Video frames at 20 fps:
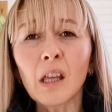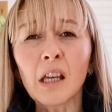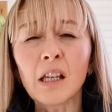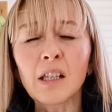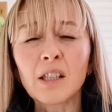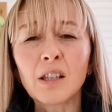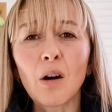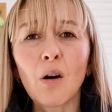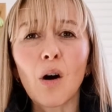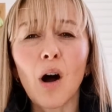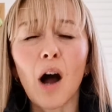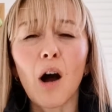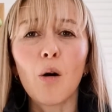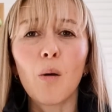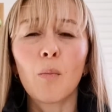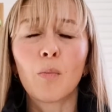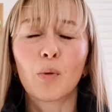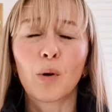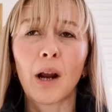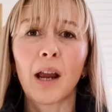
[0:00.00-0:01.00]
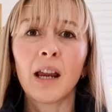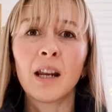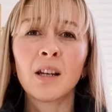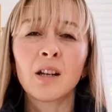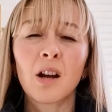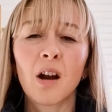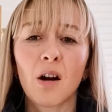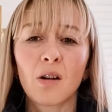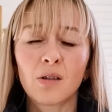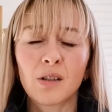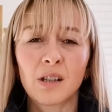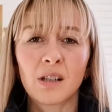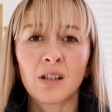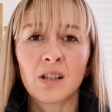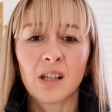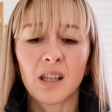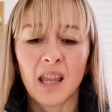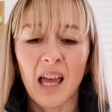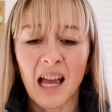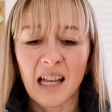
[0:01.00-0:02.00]
So our brain goes
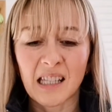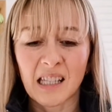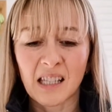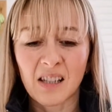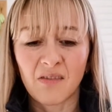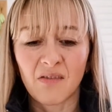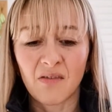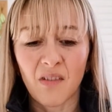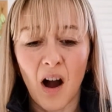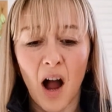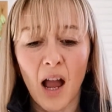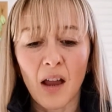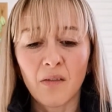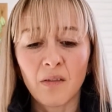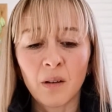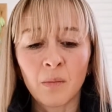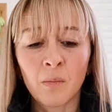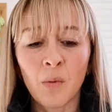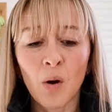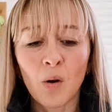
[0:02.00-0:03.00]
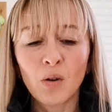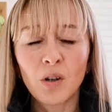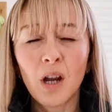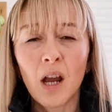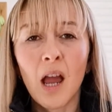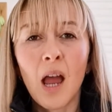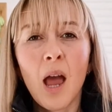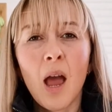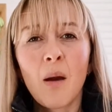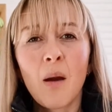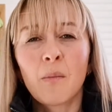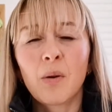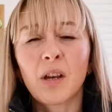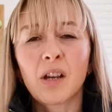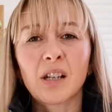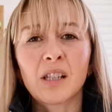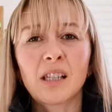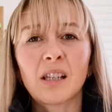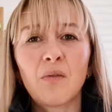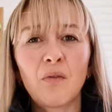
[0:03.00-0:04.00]
into that survival mode
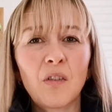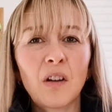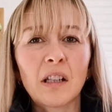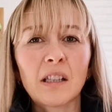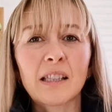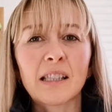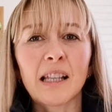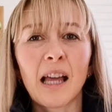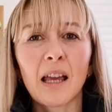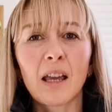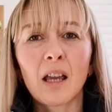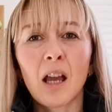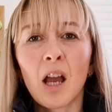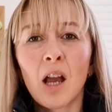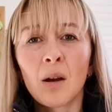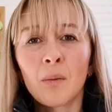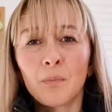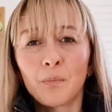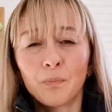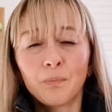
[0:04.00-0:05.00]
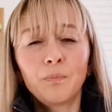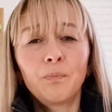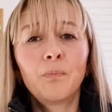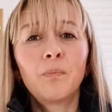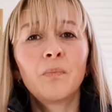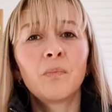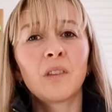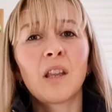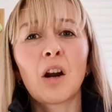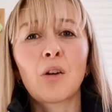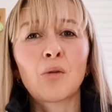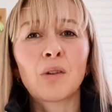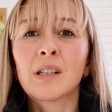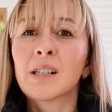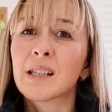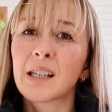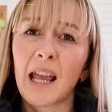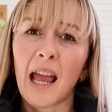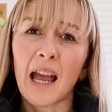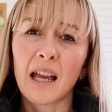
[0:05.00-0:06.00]
because it feels like there is
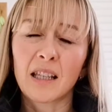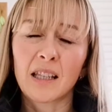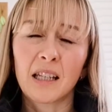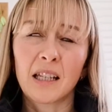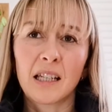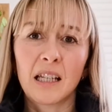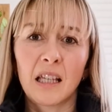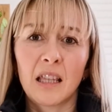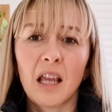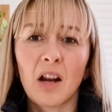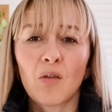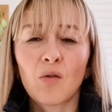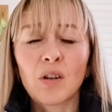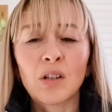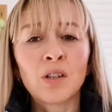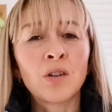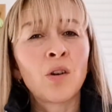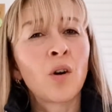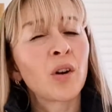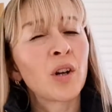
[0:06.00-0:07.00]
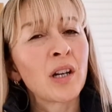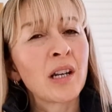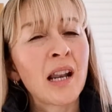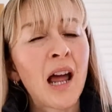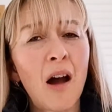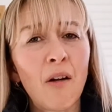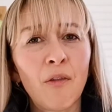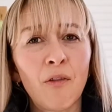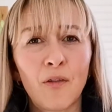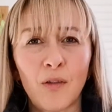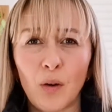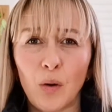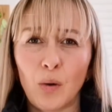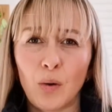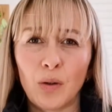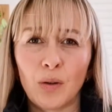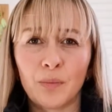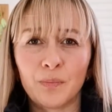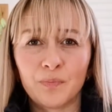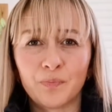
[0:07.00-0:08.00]
scarcity, there is not enough
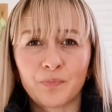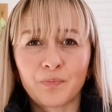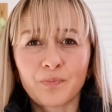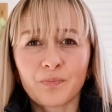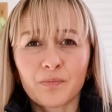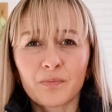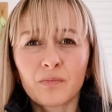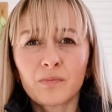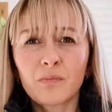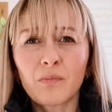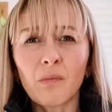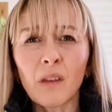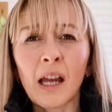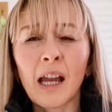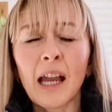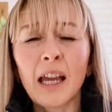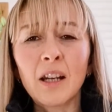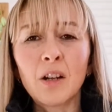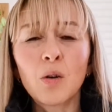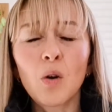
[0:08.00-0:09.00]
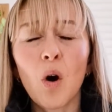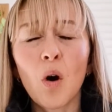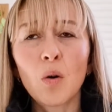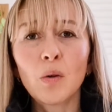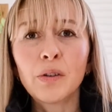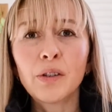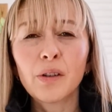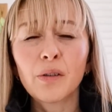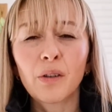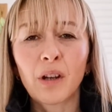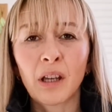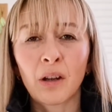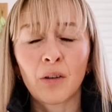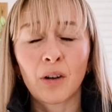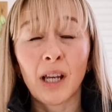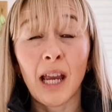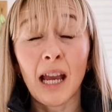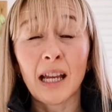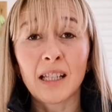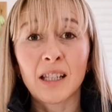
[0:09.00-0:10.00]
food. And it also
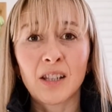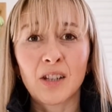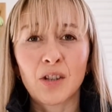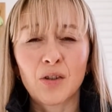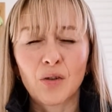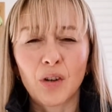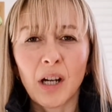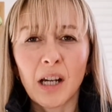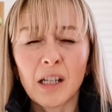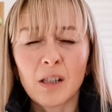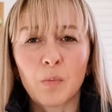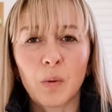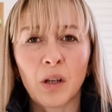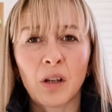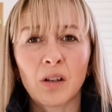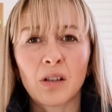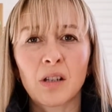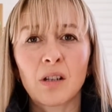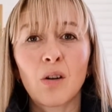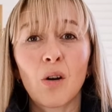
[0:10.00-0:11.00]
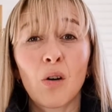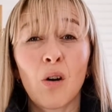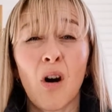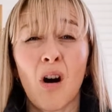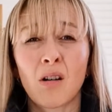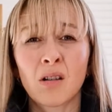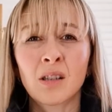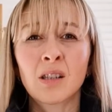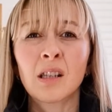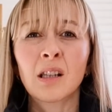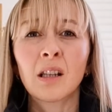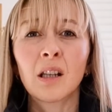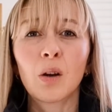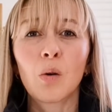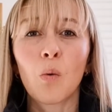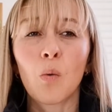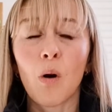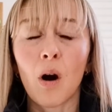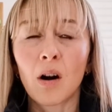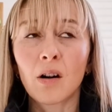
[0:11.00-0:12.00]
creates stress because you're constantly
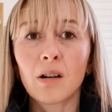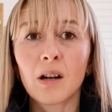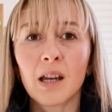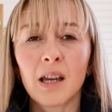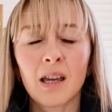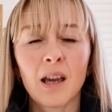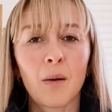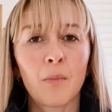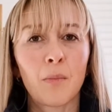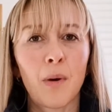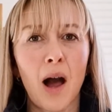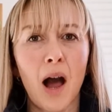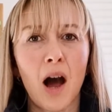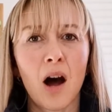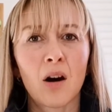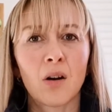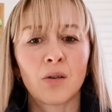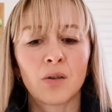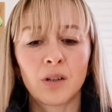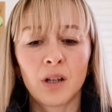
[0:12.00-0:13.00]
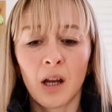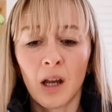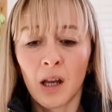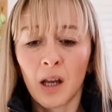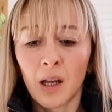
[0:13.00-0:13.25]
worrying about